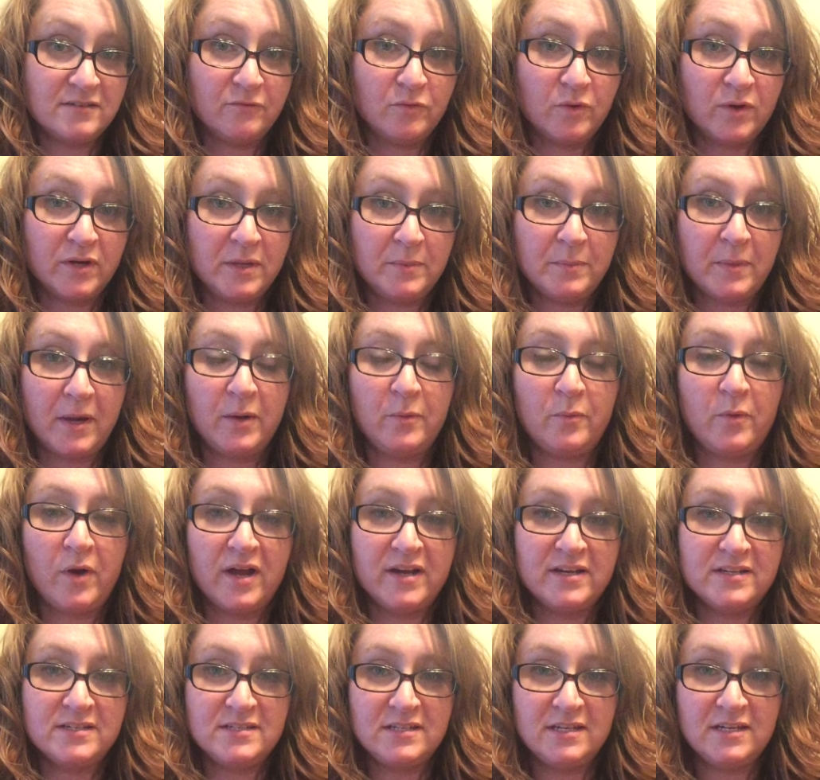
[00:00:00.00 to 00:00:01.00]
of what you might want
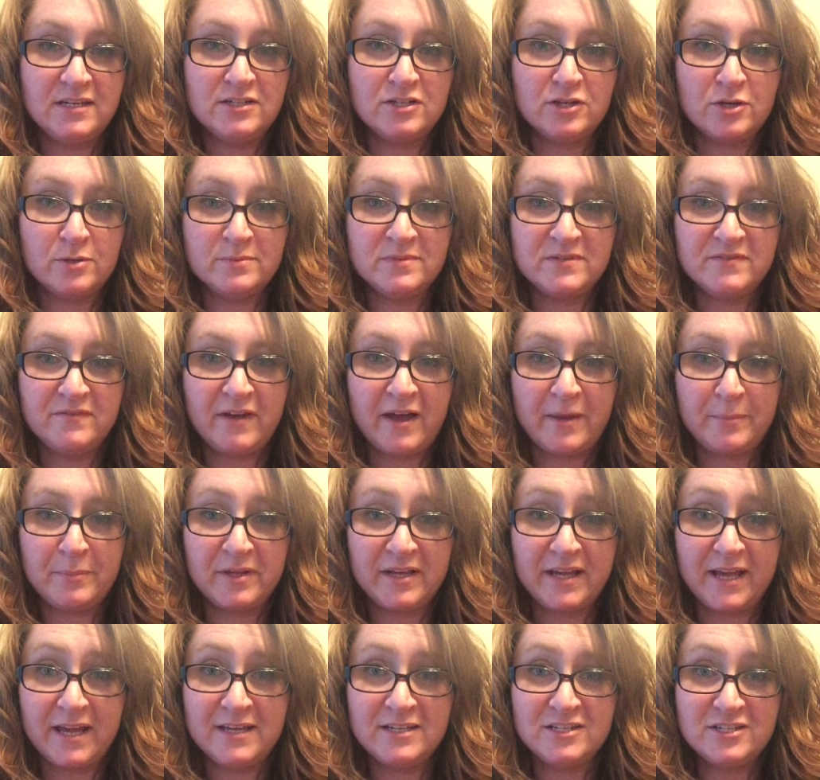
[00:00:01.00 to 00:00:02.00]
to see in terms of
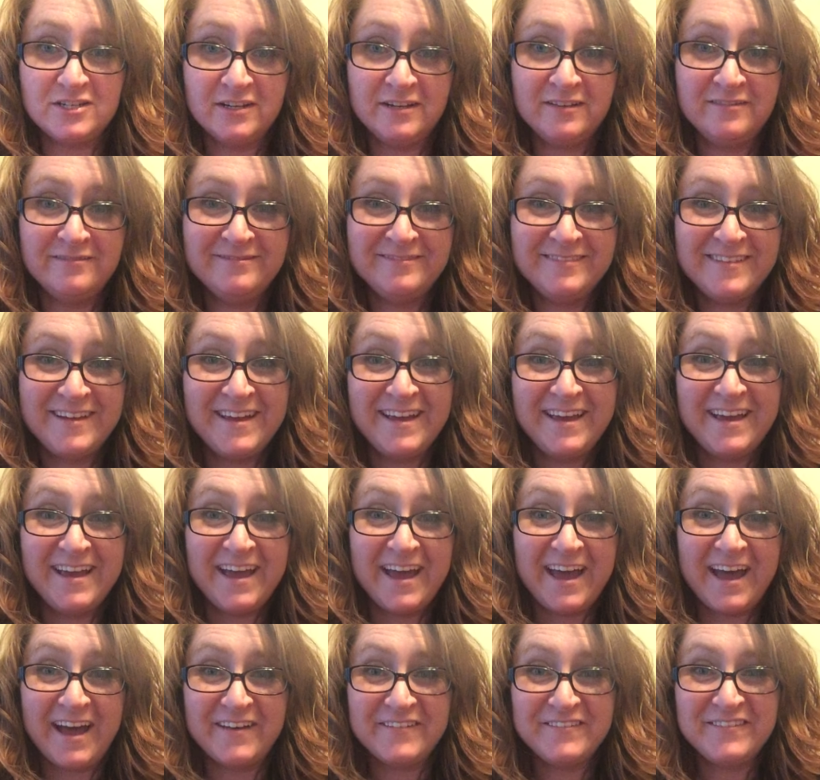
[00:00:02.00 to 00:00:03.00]
application.
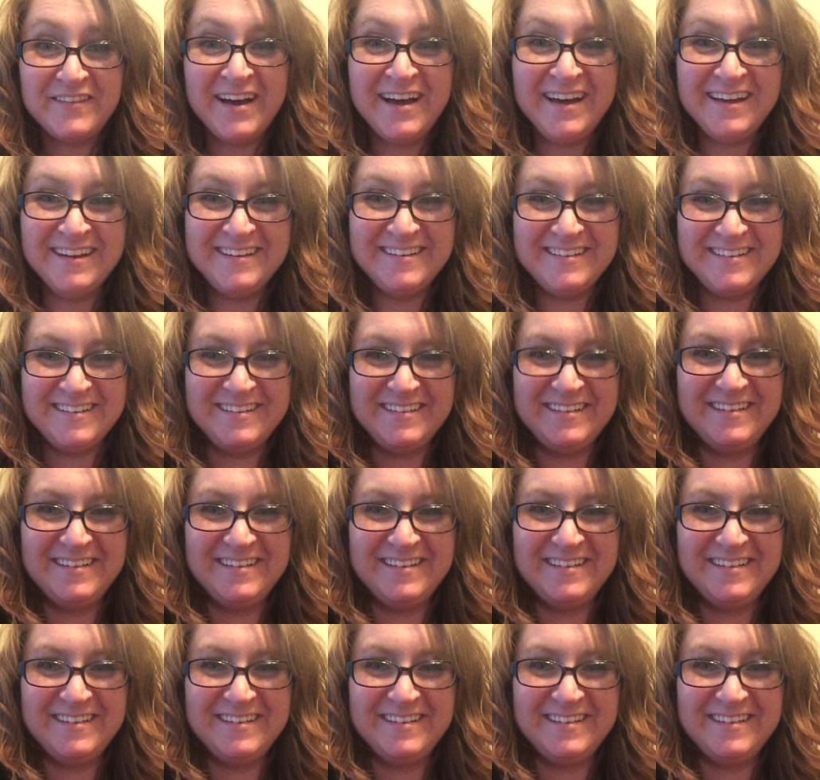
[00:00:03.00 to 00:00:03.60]
Have fun!